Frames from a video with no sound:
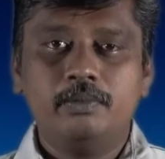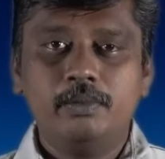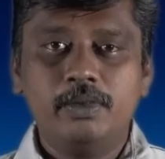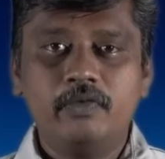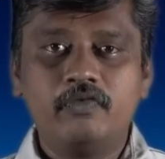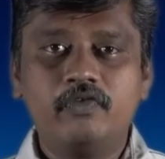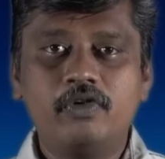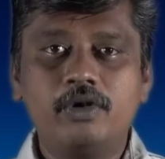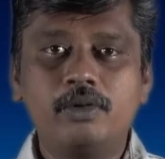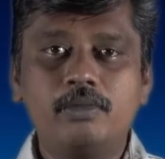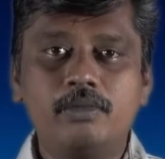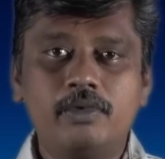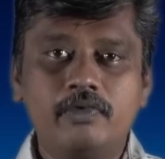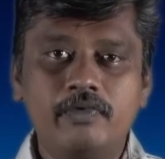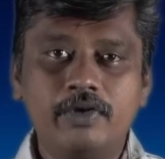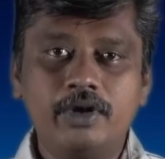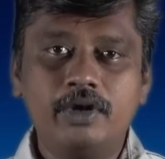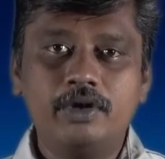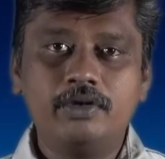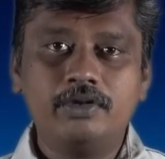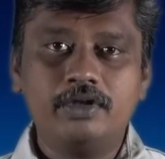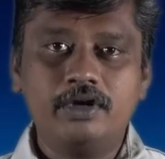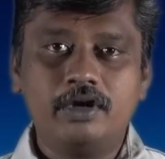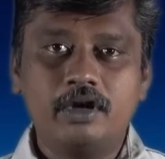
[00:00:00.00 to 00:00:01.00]
Before
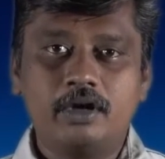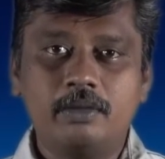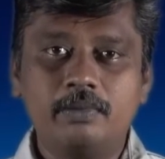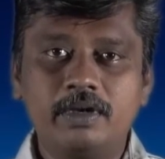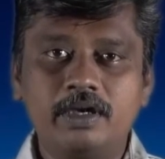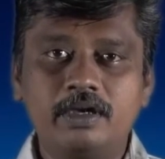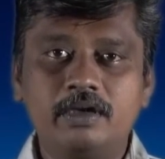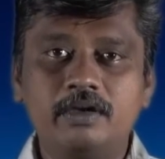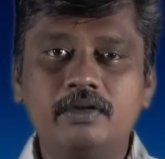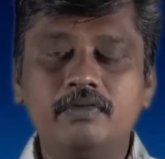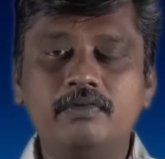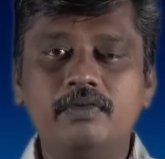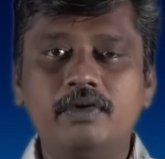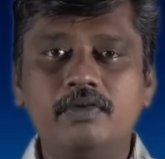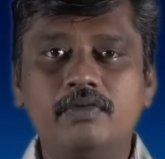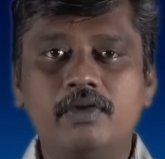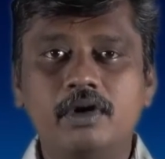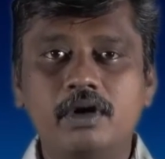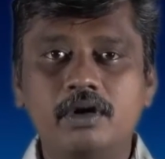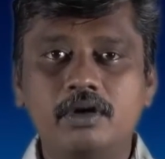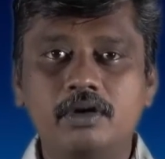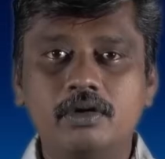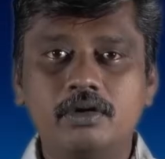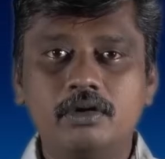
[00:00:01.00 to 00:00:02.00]
moving to the topic, we
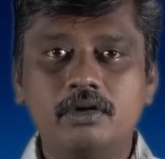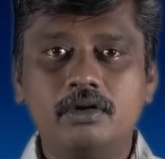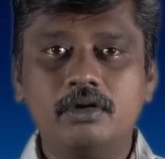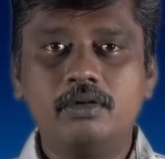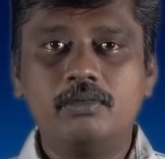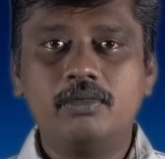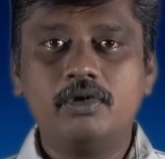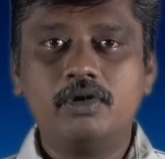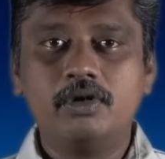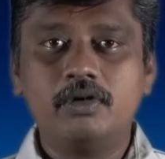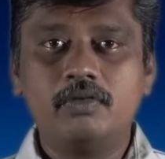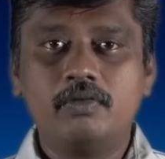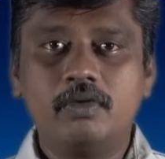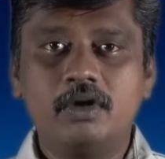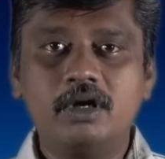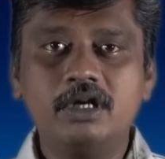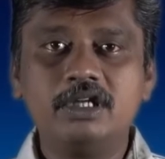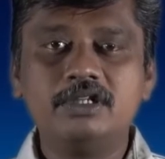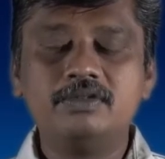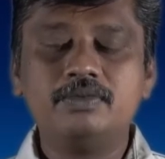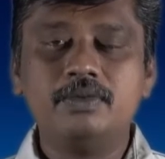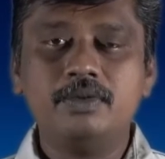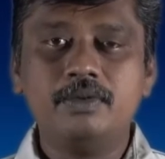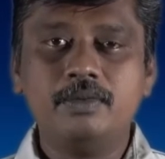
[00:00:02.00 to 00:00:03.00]
want to know about
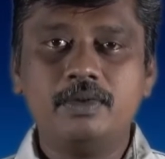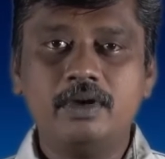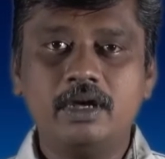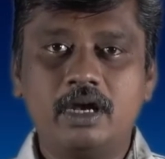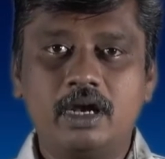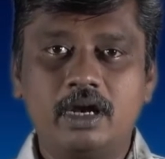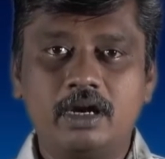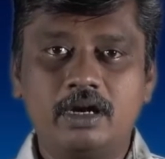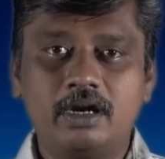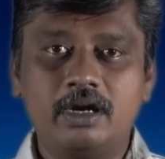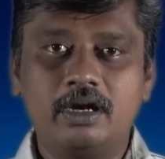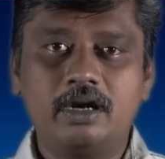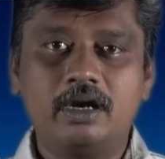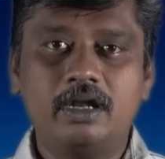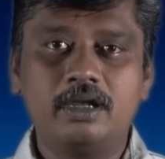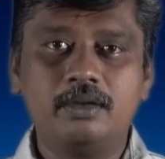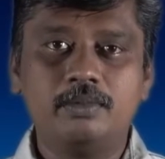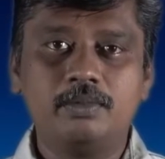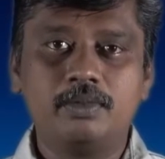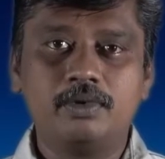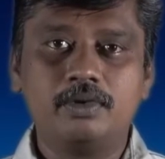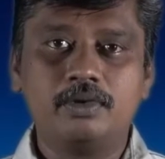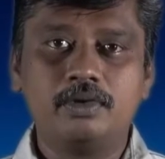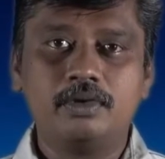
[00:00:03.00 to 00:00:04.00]
what is meant by electric
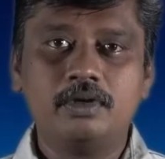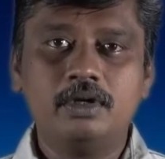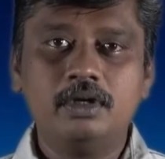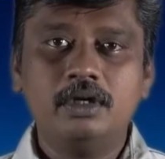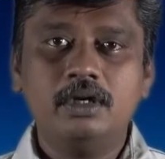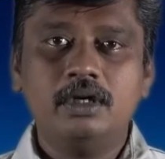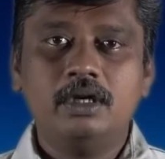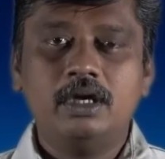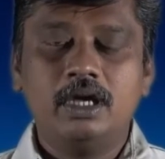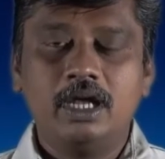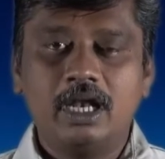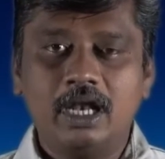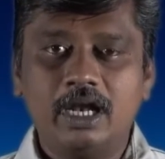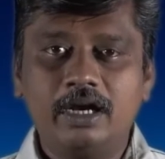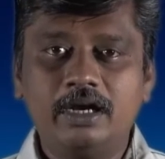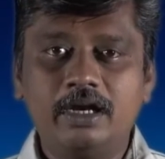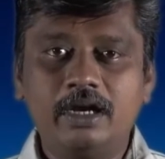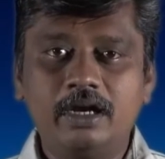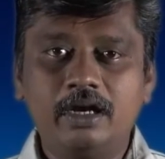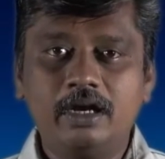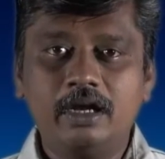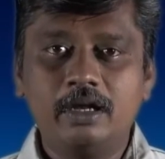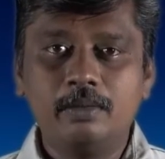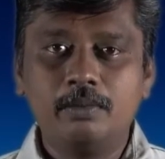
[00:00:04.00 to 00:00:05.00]
dipole.
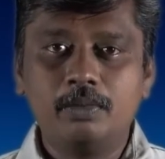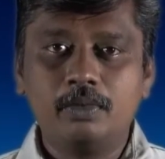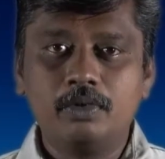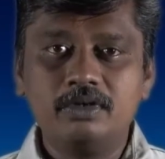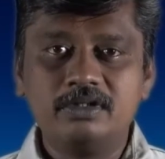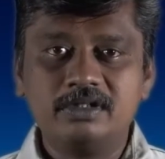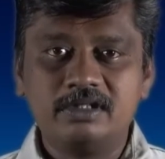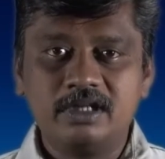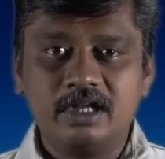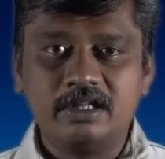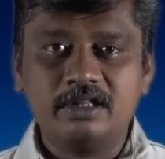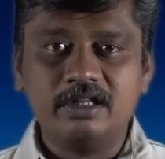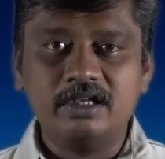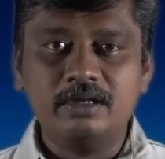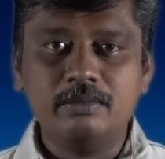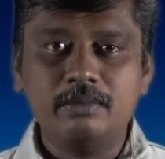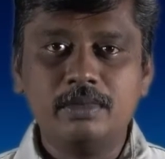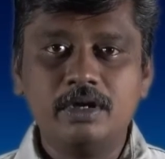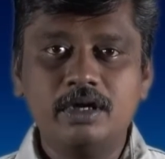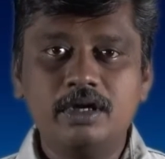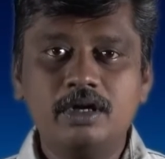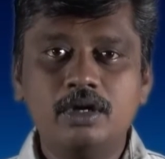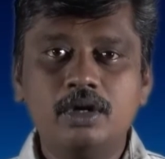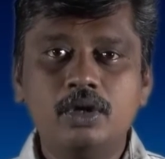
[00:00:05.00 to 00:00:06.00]
Electric dipole is nothing
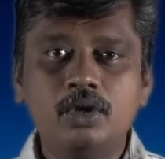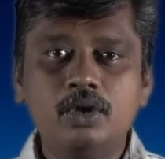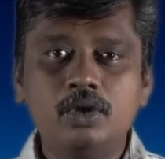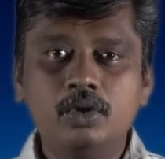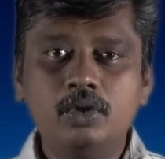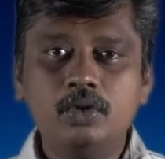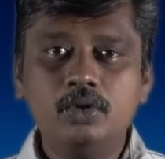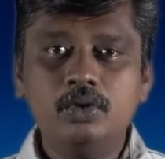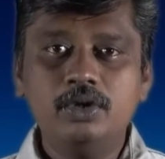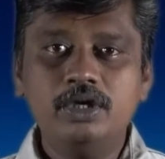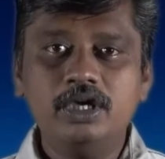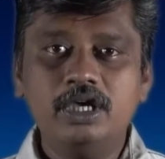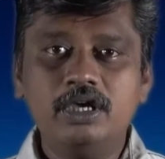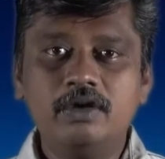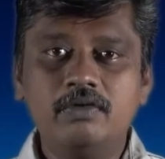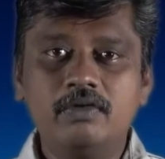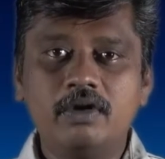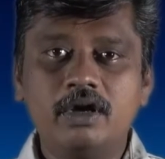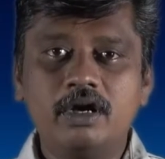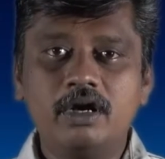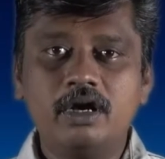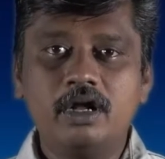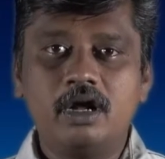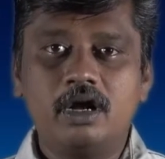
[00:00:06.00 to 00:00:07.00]
but two
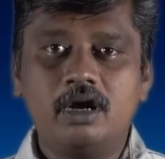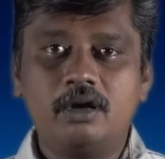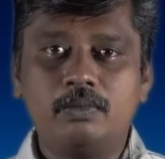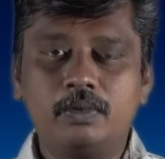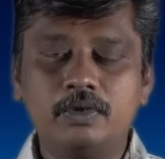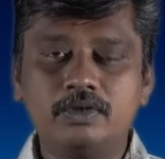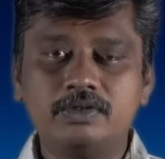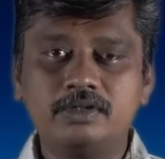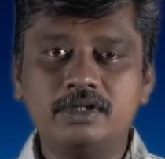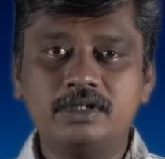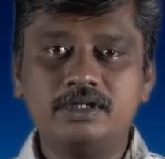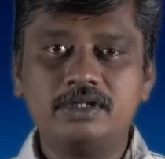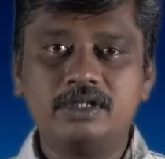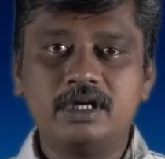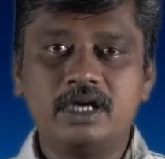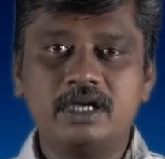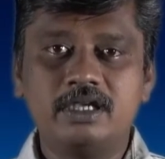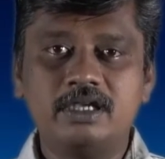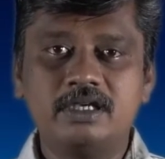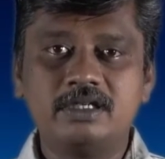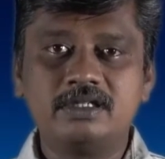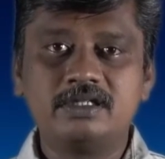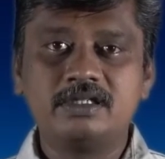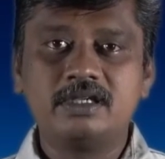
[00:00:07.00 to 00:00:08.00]
equal and opposite
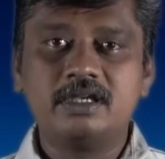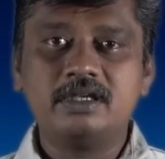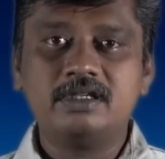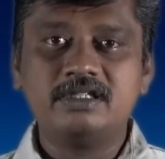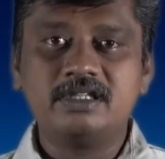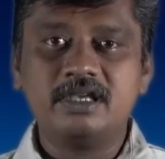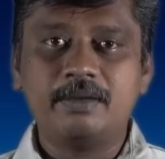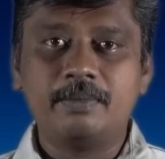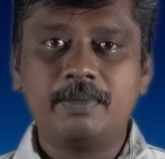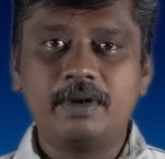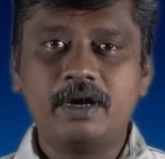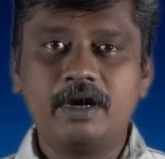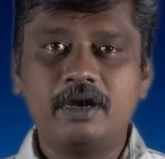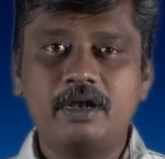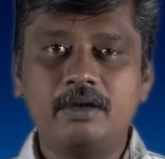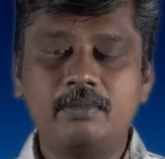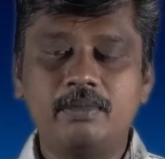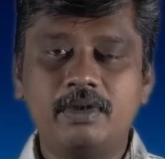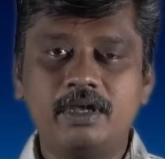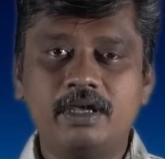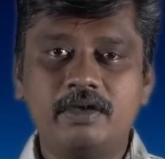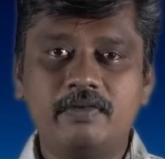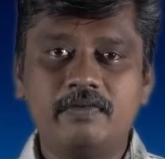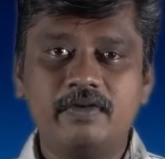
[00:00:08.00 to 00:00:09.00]
charges
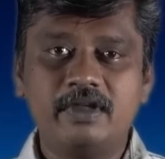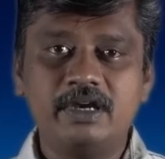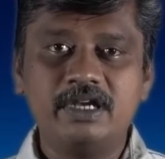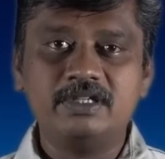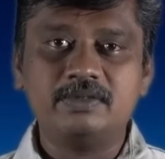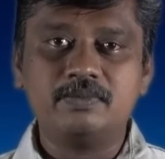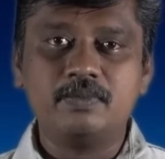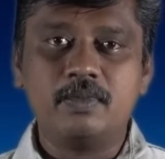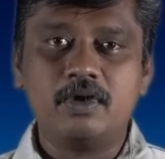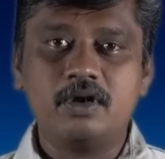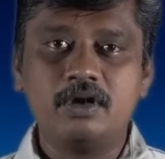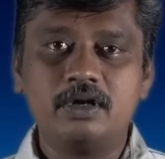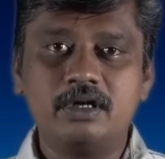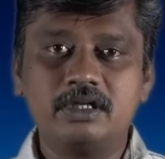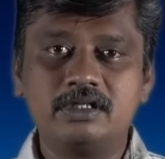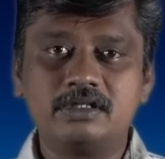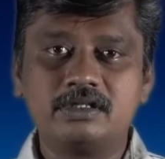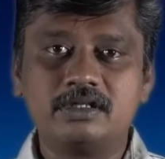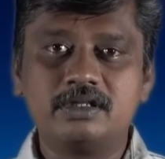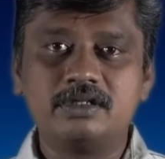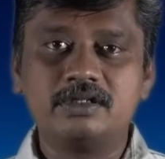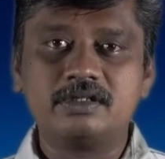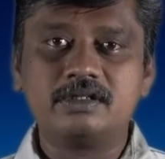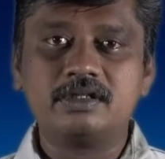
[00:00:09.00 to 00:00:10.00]
separated by a very small
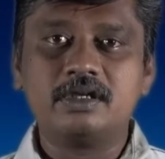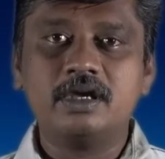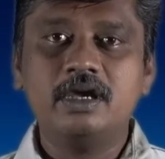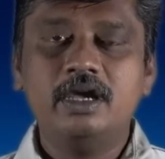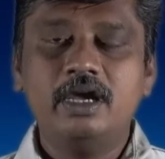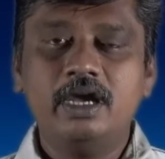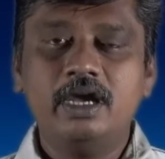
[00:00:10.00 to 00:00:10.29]
distance.